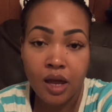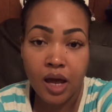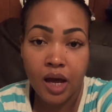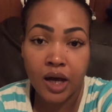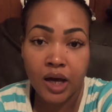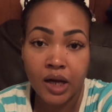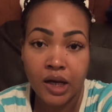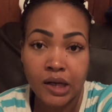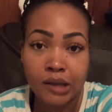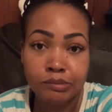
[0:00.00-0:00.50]

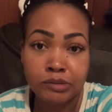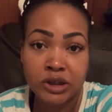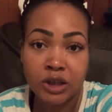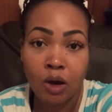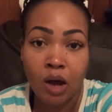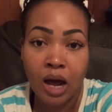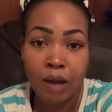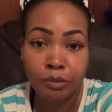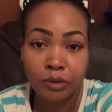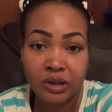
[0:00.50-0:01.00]

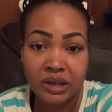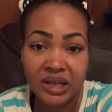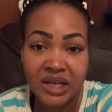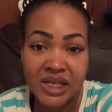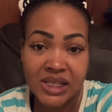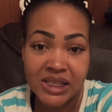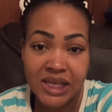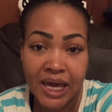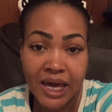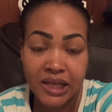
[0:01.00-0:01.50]
So I'm going
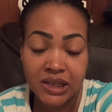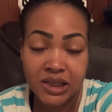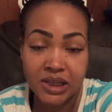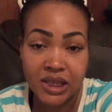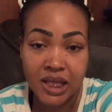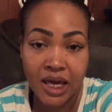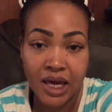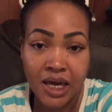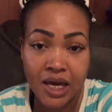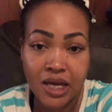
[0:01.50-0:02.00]
to attach
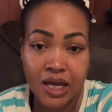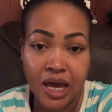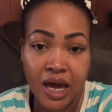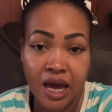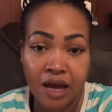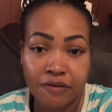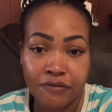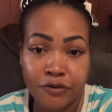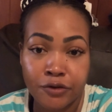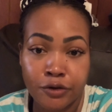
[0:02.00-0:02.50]
that
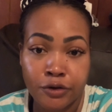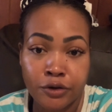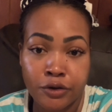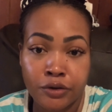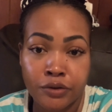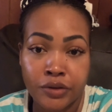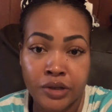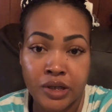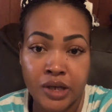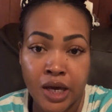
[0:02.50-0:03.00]

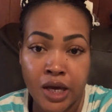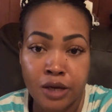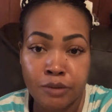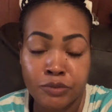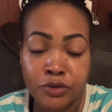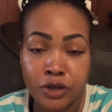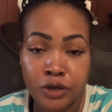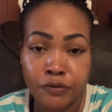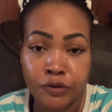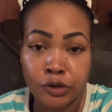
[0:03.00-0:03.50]
after the
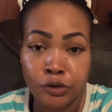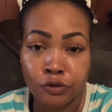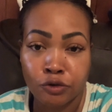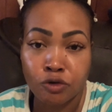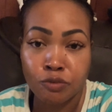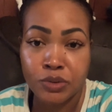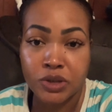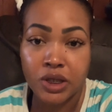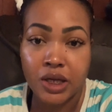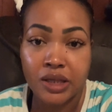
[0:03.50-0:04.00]
names of the
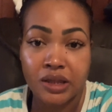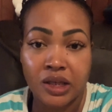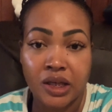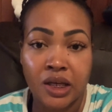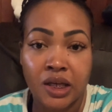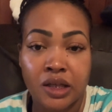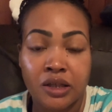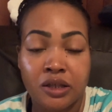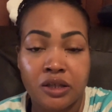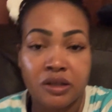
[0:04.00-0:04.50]
groups at
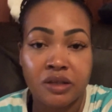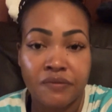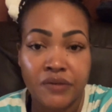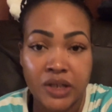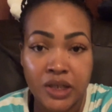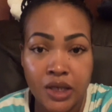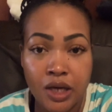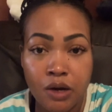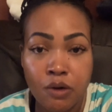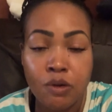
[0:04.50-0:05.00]
the end of the
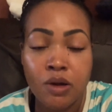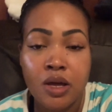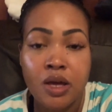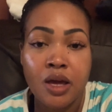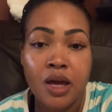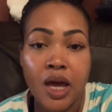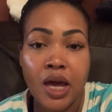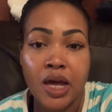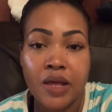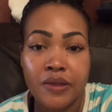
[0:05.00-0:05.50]
video.
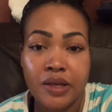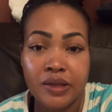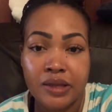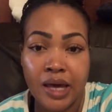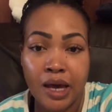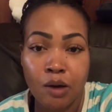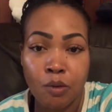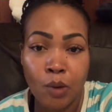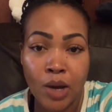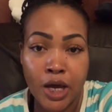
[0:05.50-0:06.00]
And then
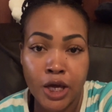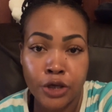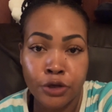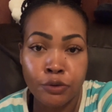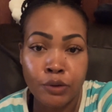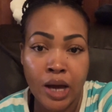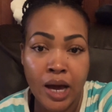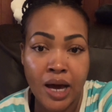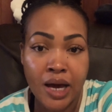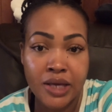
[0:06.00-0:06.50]
that way
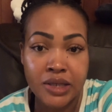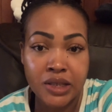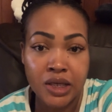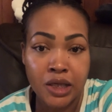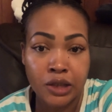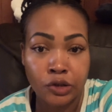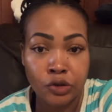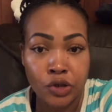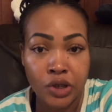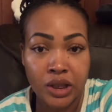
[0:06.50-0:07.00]
you guys
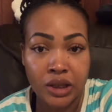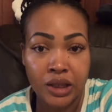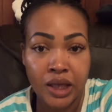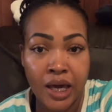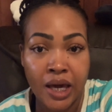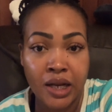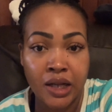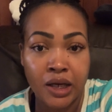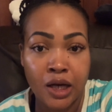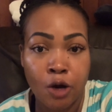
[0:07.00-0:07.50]
can look at
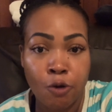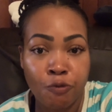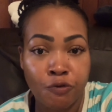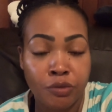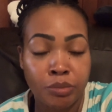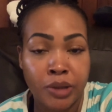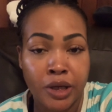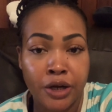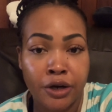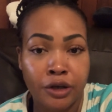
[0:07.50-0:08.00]
that and go
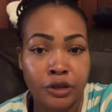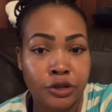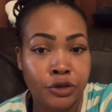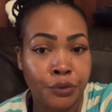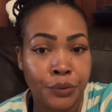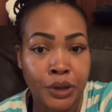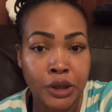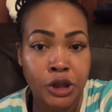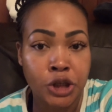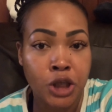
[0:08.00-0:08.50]
from there,
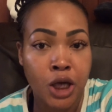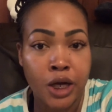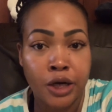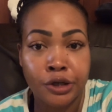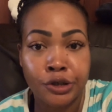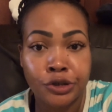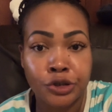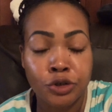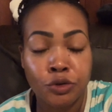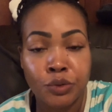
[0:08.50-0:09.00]
screenshot
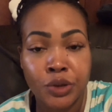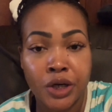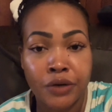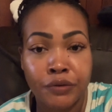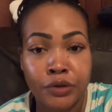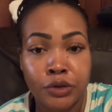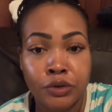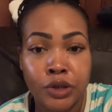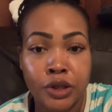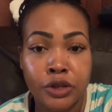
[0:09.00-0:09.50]
it or do
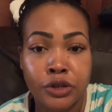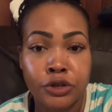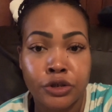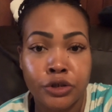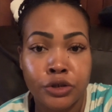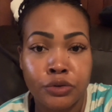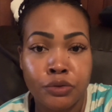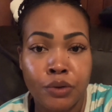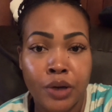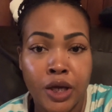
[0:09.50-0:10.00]
whatever you need to
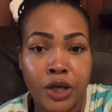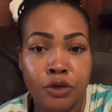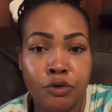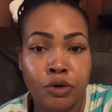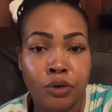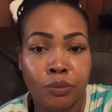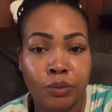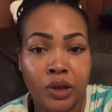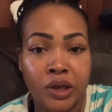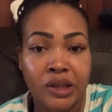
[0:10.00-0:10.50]
do. And you
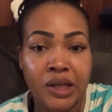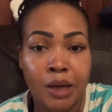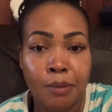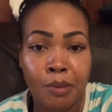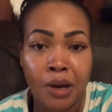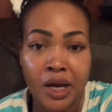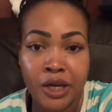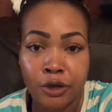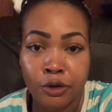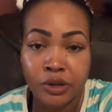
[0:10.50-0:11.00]
can run
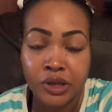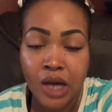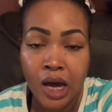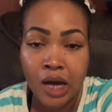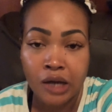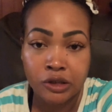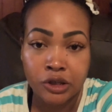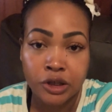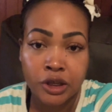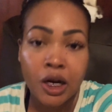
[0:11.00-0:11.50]
that by your
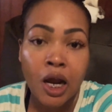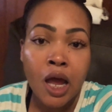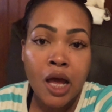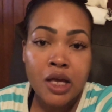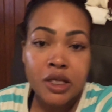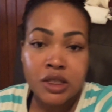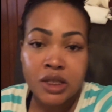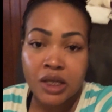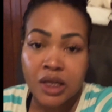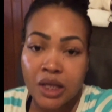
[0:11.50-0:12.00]
doctor
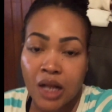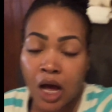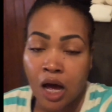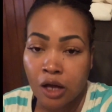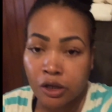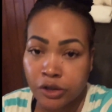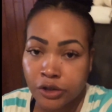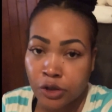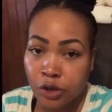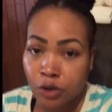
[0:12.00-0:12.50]
to get
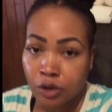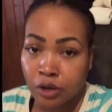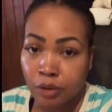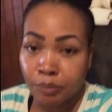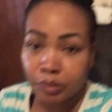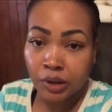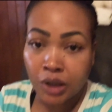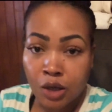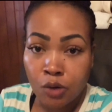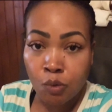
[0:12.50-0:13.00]
all your
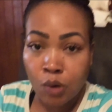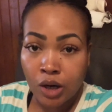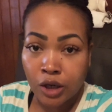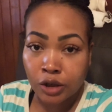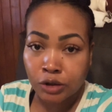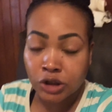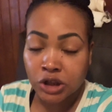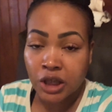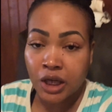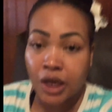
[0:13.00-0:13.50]
blood
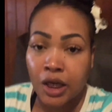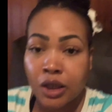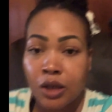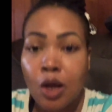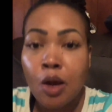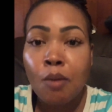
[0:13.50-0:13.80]
work checked